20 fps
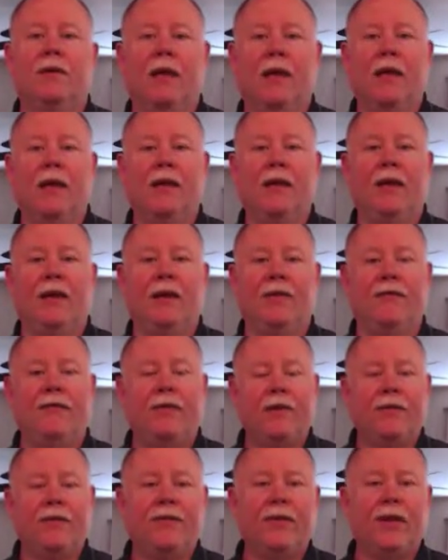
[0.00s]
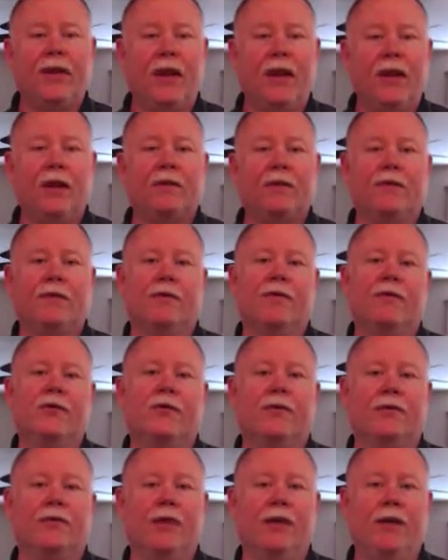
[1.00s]
and the fifth
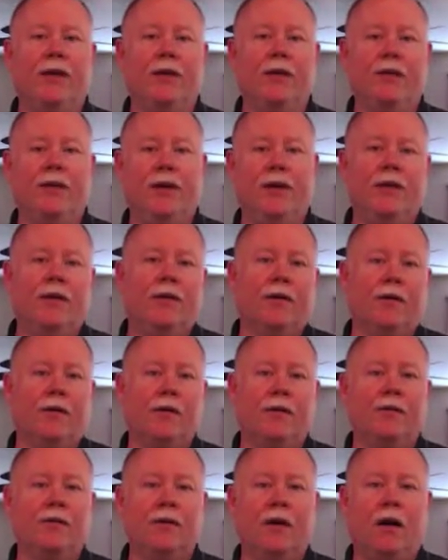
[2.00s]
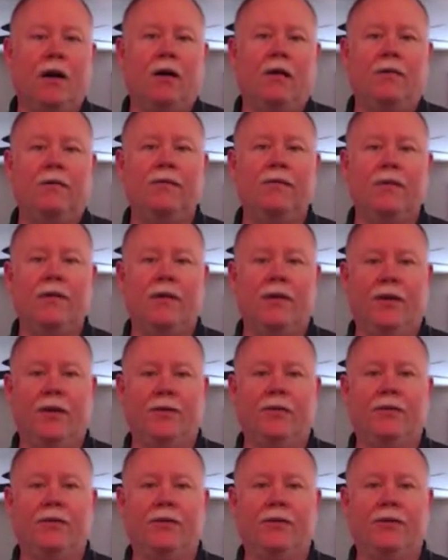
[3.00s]
anniversary year of
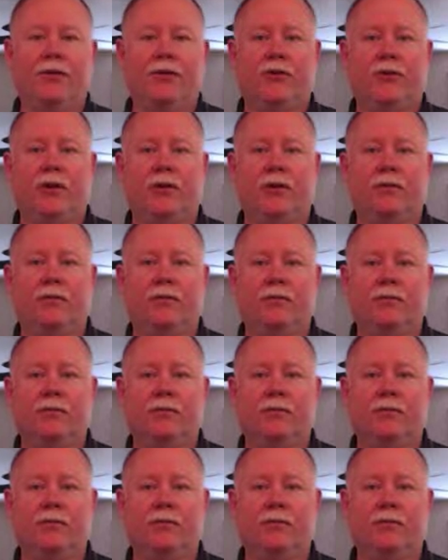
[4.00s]
this show.